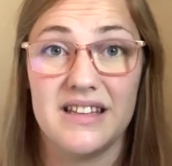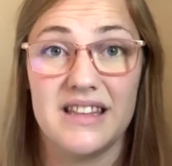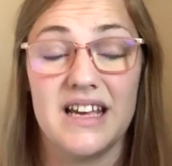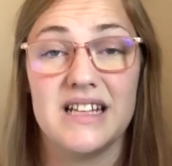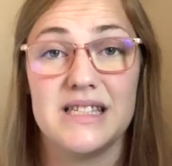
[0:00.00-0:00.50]
that
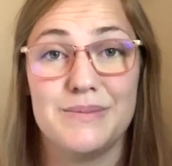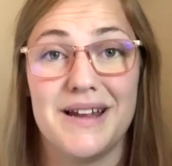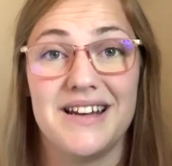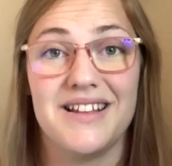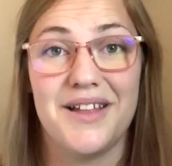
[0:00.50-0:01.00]
they can
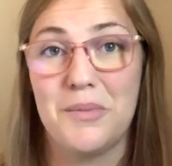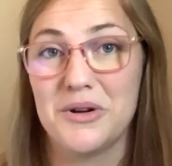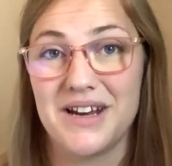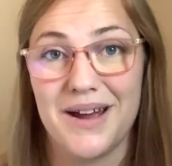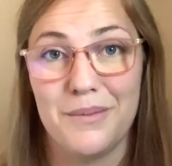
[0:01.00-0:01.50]
spend a lot more
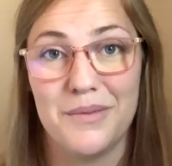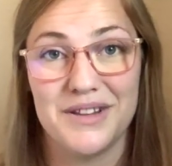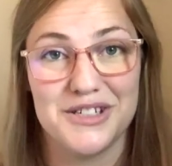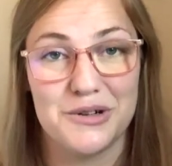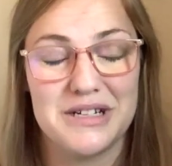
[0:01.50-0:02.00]
time
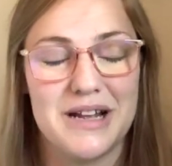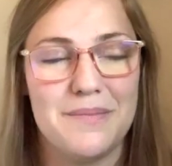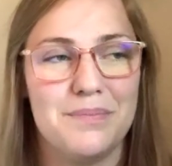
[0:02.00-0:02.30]
with Georgia